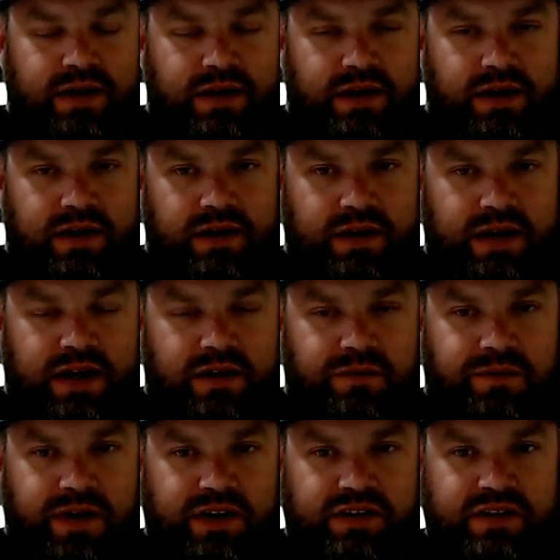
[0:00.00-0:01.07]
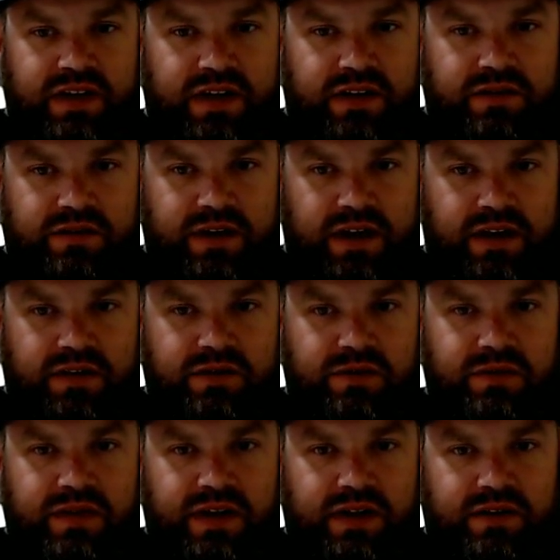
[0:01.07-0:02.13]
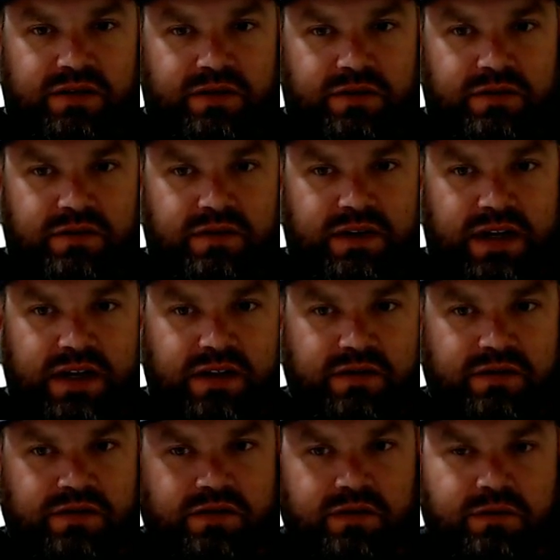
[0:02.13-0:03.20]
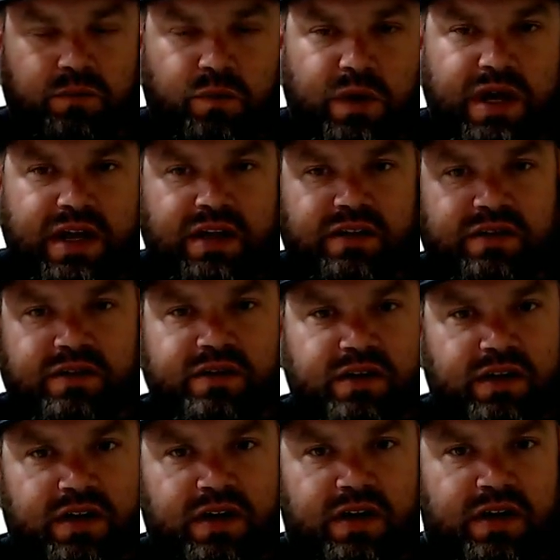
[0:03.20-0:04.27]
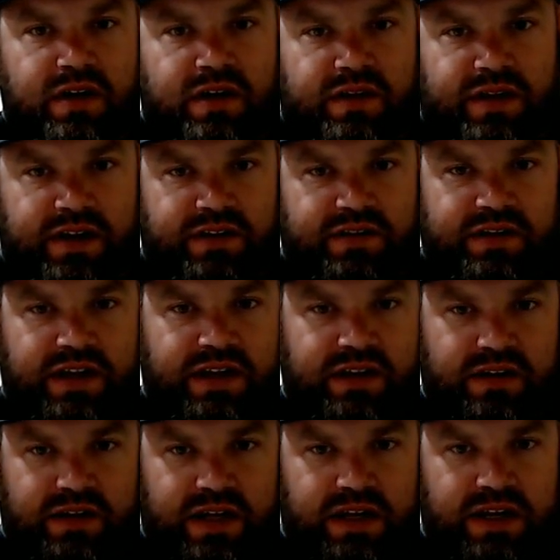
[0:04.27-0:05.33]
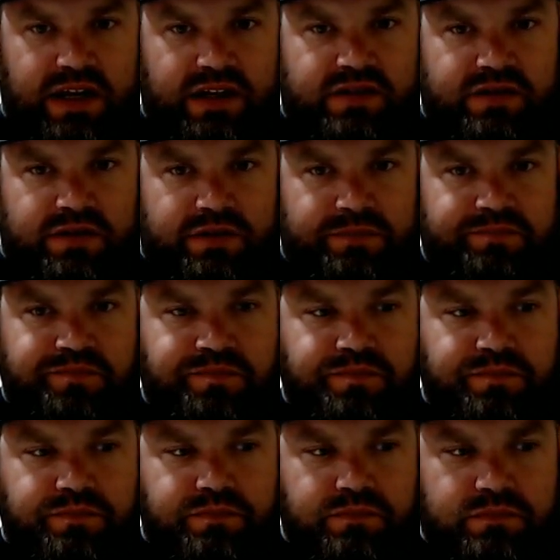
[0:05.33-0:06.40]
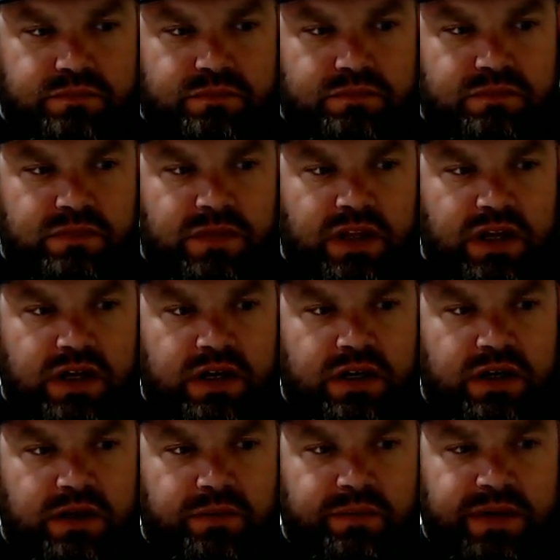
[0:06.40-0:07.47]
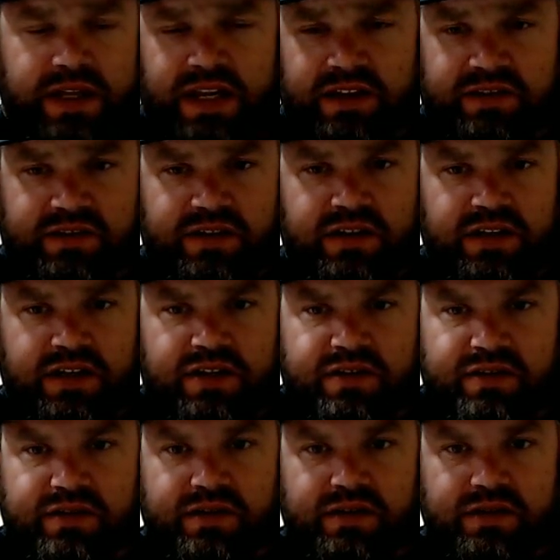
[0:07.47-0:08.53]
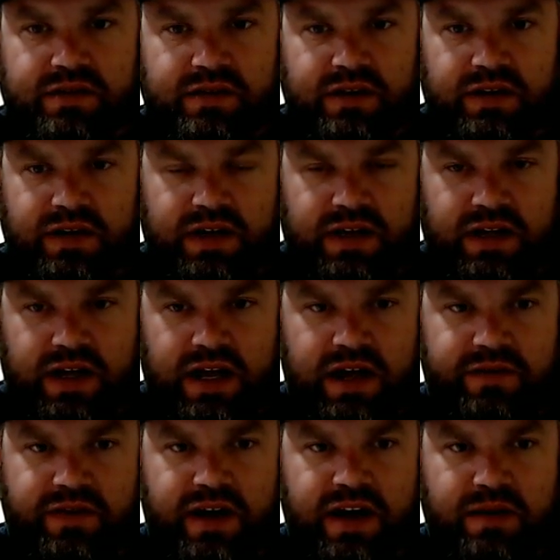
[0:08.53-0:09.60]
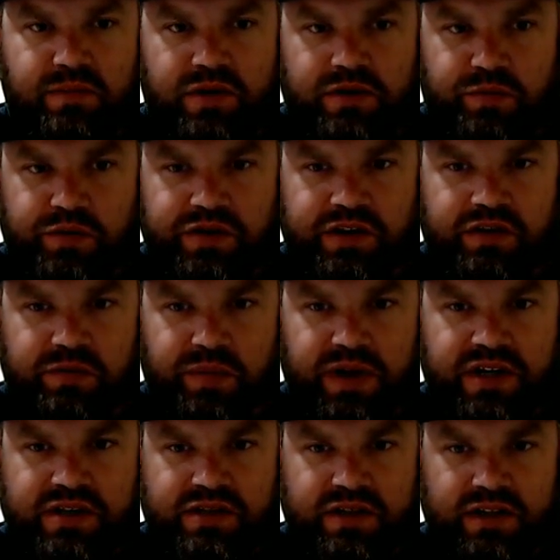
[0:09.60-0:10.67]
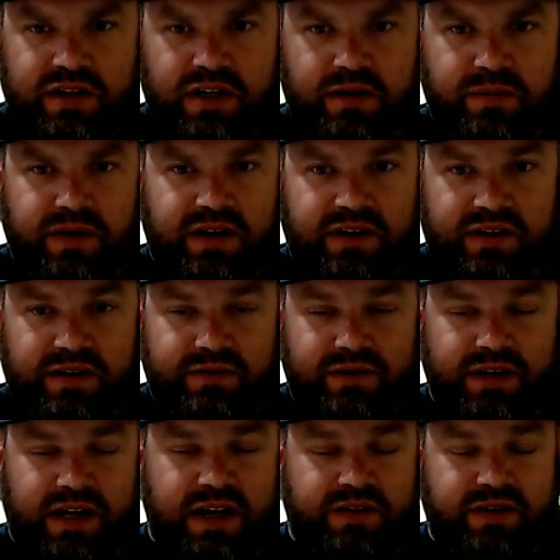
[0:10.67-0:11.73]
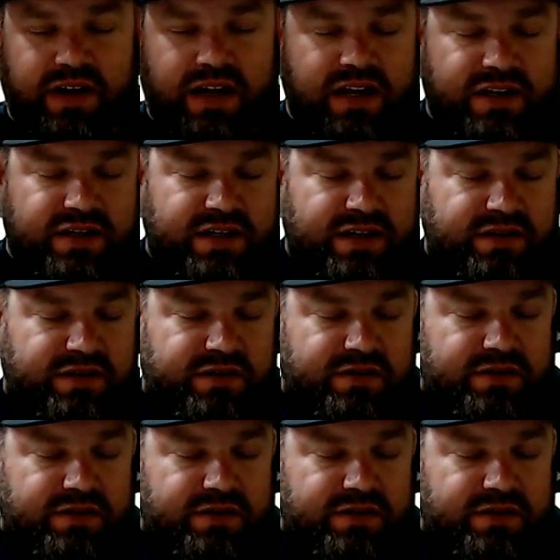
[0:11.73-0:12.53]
on how to fix things or how to do things, certain ways, things of that nature. And it still is. I haven't had much participation on there because I really haven't had a chance to